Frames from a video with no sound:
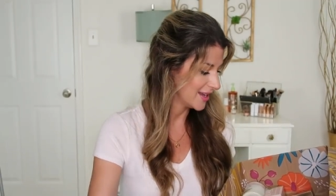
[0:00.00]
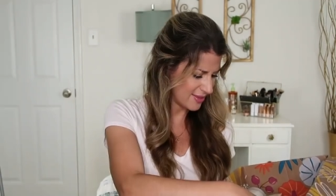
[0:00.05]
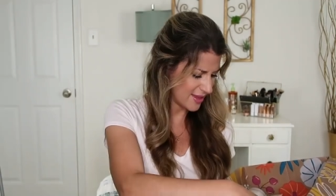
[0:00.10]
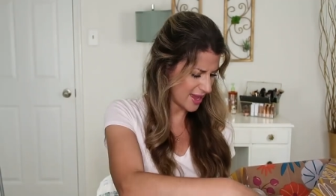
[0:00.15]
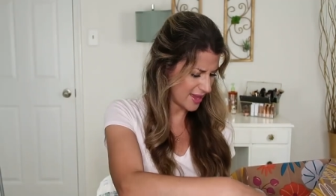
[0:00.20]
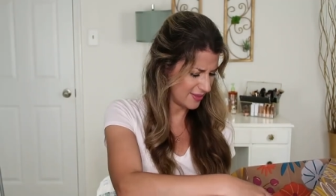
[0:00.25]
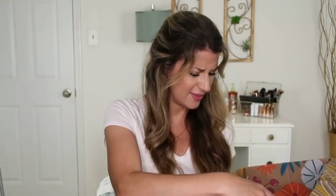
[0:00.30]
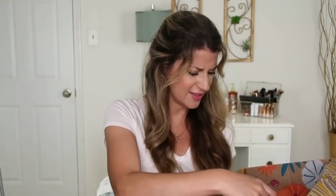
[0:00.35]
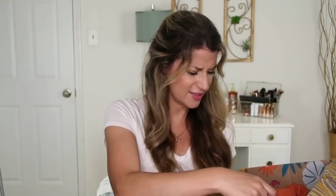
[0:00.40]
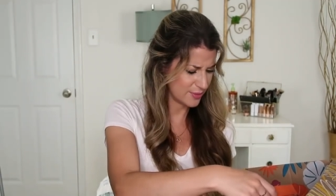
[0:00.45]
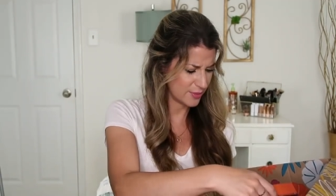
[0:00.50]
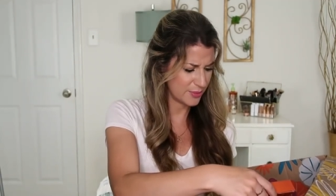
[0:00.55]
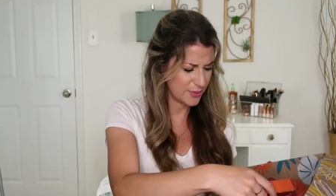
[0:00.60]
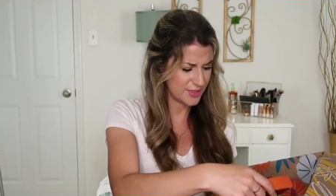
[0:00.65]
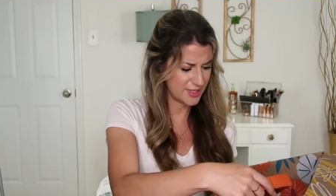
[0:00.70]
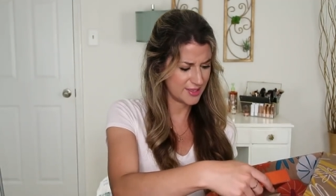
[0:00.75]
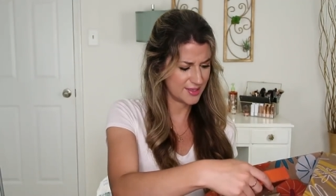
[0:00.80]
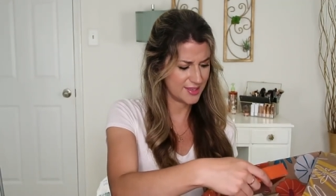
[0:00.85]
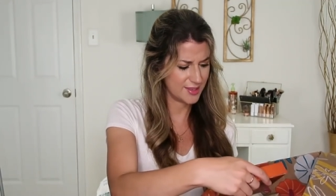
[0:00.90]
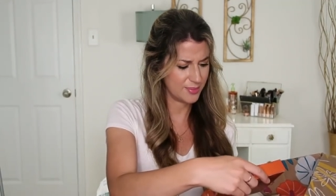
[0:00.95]
And then this
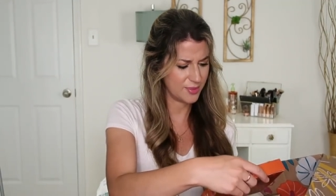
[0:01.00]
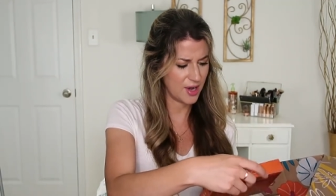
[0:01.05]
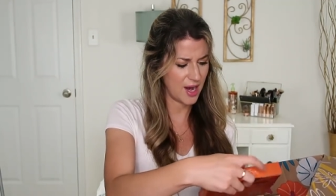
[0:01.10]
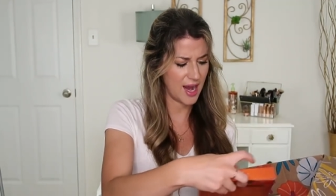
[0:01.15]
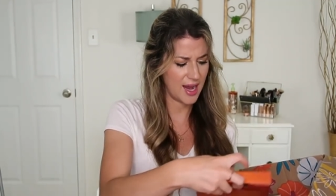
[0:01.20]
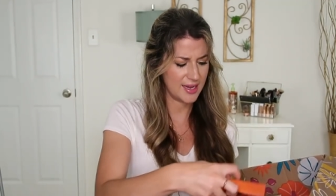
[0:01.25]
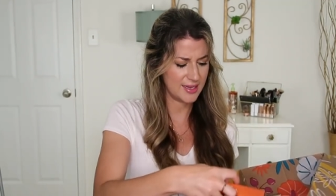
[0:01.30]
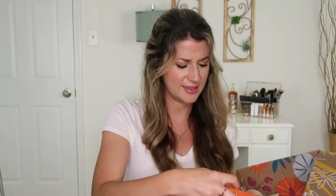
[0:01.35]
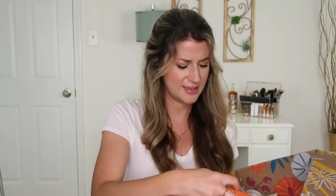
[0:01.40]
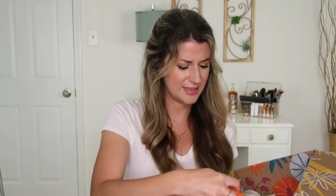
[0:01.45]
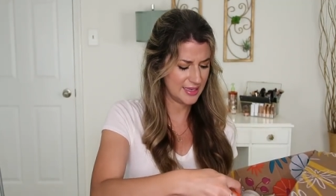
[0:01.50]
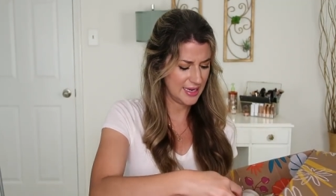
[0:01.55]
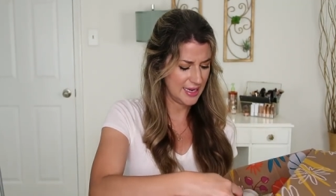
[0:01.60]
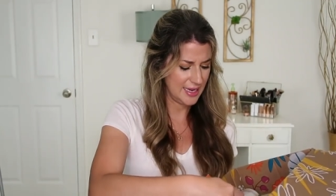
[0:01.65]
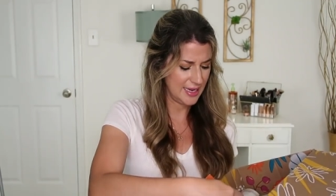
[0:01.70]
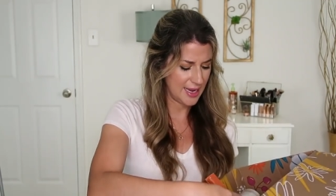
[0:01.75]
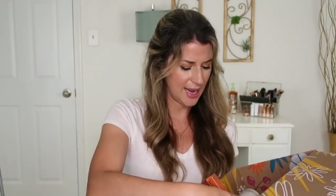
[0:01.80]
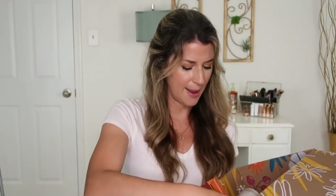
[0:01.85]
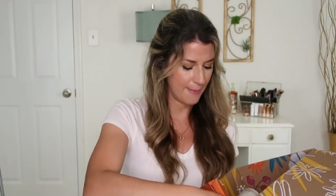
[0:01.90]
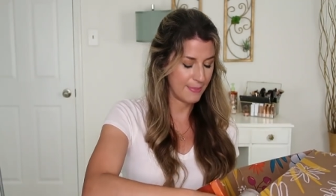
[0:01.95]
one was a surprise
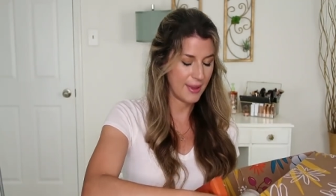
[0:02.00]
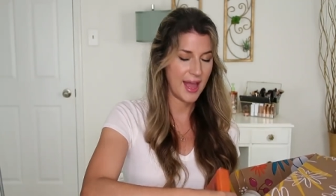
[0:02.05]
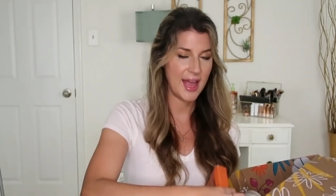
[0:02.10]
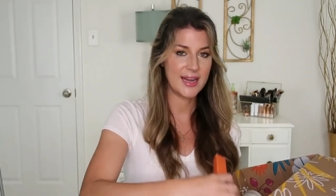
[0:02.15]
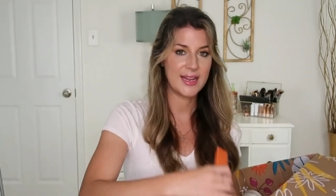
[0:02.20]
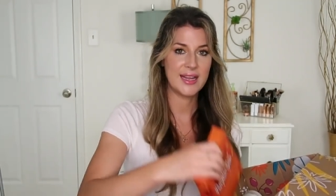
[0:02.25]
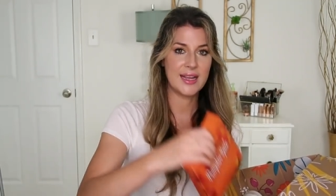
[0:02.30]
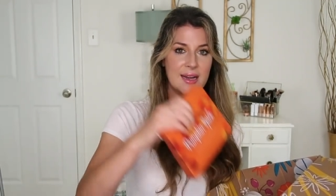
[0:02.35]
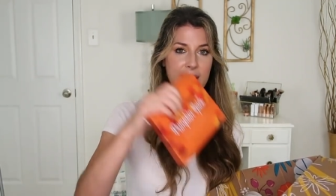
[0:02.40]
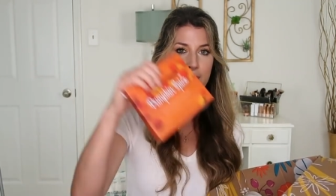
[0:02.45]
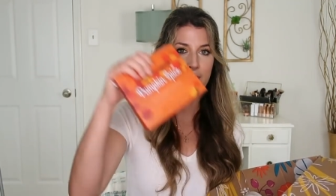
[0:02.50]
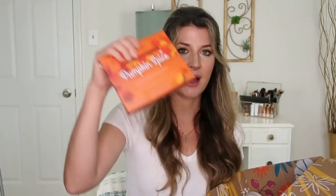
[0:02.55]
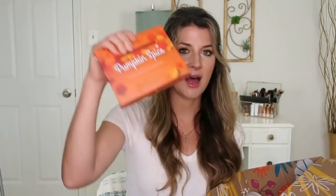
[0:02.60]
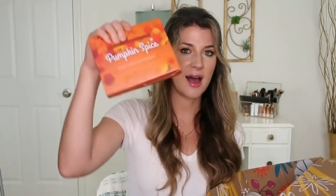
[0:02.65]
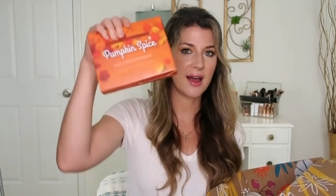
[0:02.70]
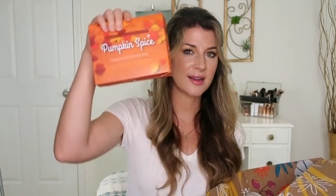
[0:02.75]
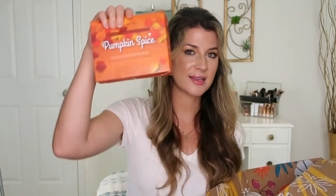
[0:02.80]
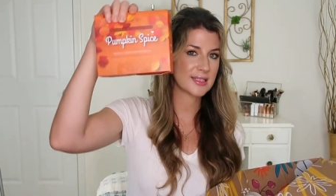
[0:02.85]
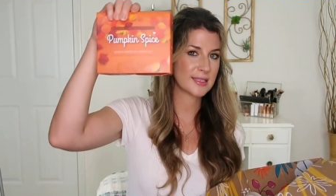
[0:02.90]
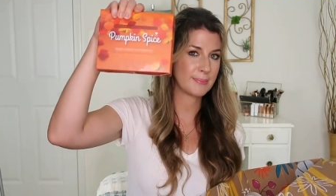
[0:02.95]
a penny in a
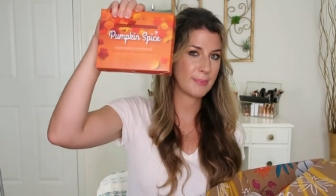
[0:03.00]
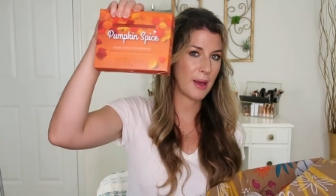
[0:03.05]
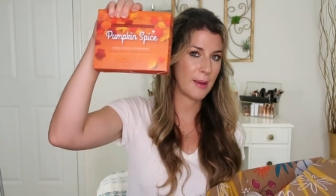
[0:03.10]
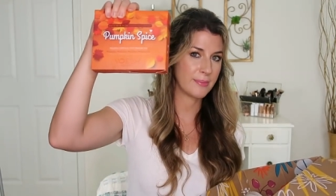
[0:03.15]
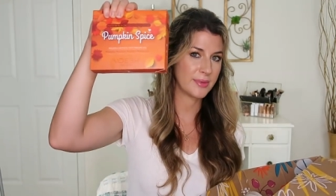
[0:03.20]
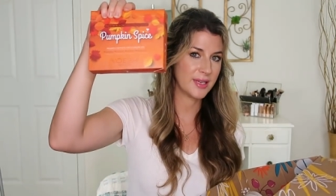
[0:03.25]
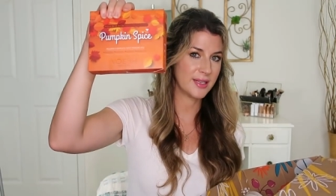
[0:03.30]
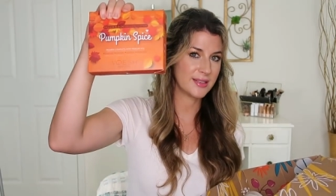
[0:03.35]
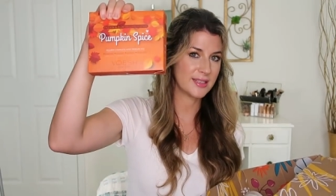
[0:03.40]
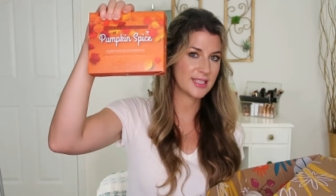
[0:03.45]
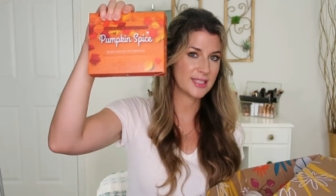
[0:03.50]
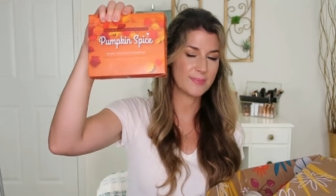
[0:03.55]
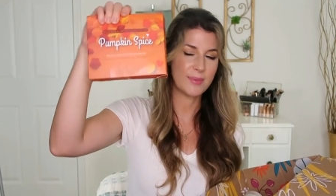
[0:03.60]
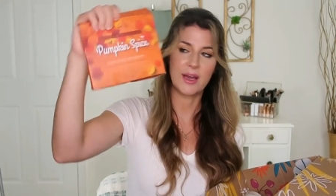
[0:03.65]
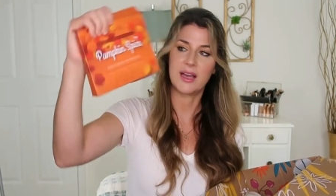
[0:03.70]
box pumpkin